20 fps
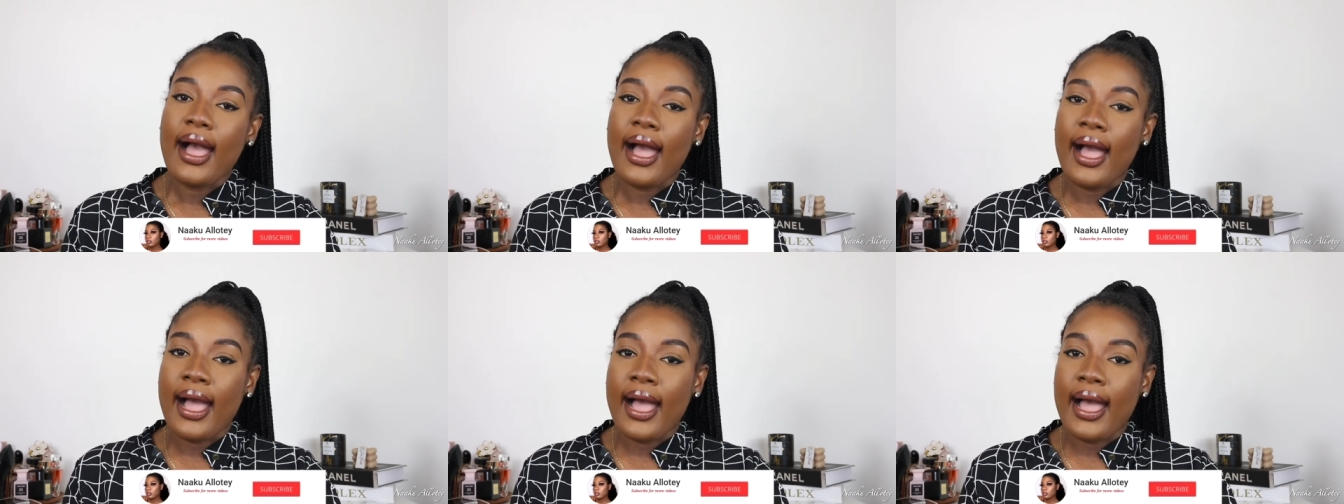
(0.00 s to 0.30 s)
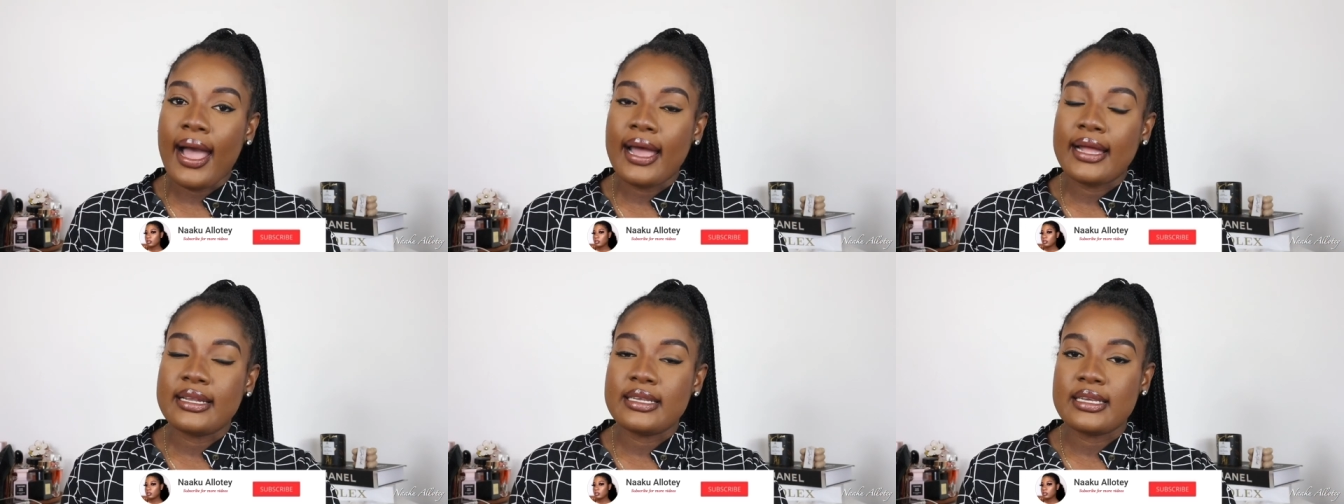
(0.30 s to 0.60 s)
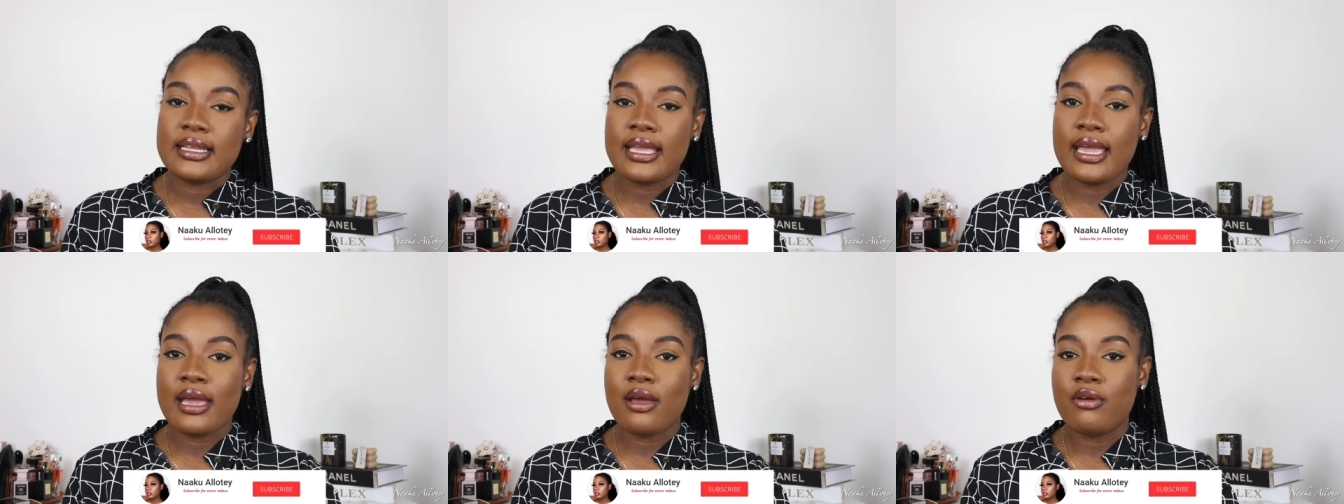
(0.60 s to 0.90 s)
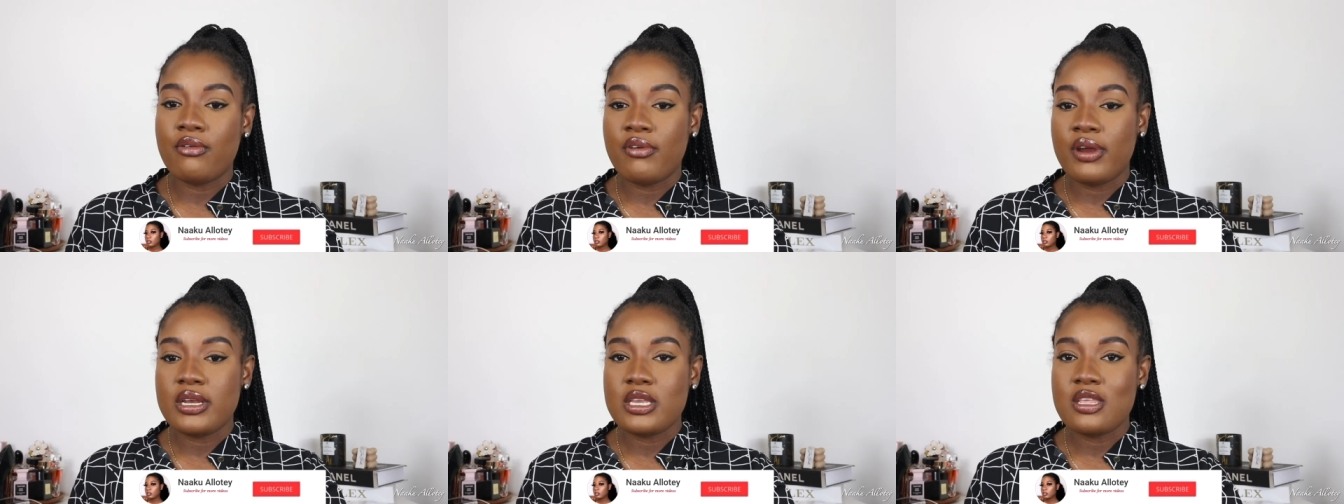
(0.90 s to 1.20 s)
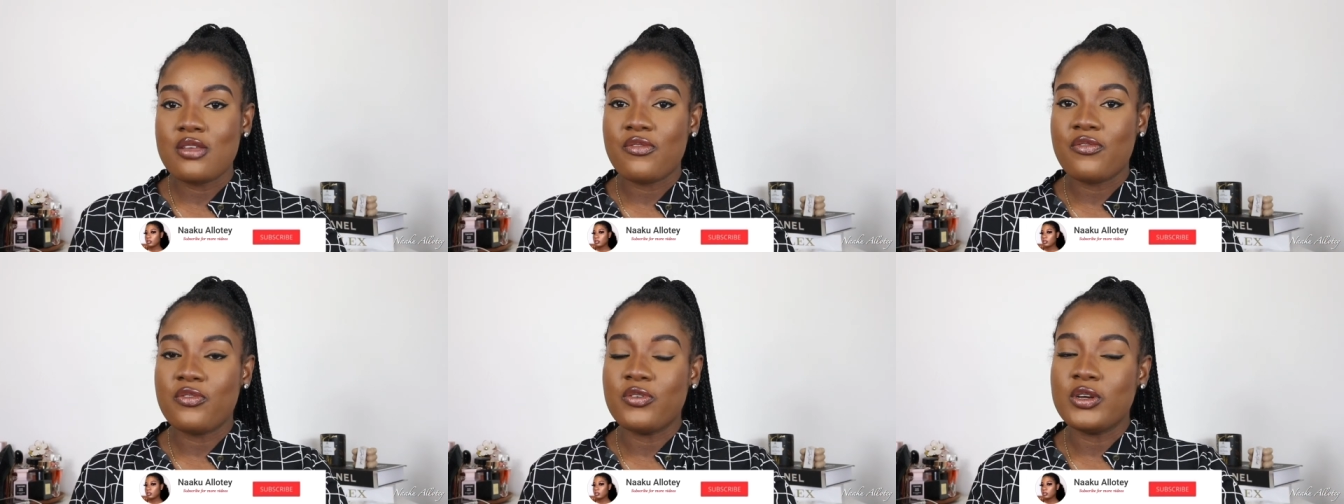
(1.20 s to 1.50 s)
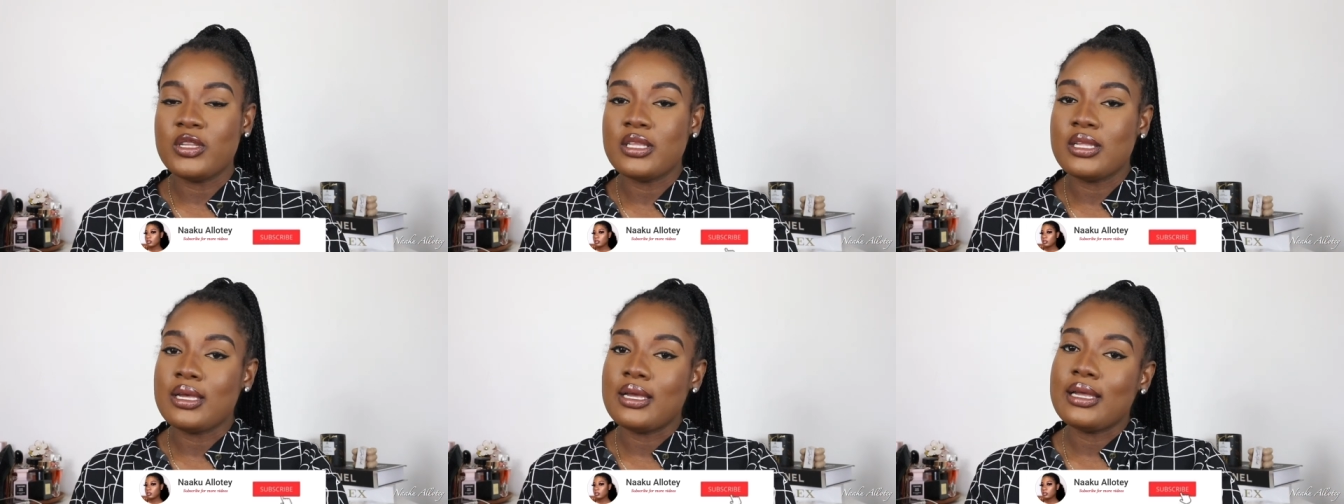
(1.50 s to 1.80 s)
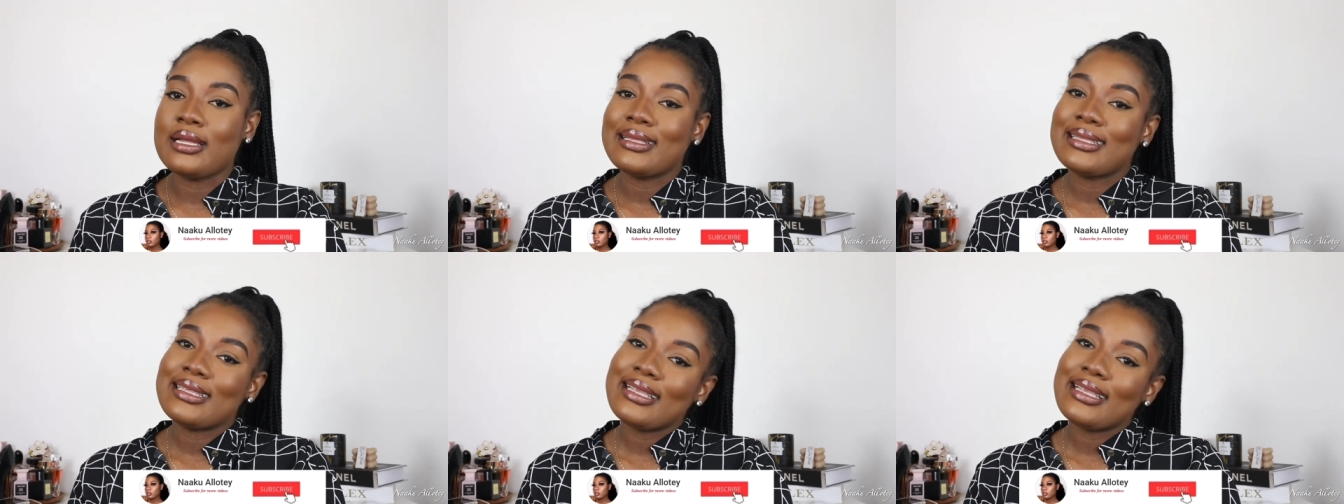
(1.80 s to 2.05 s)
and get ready for the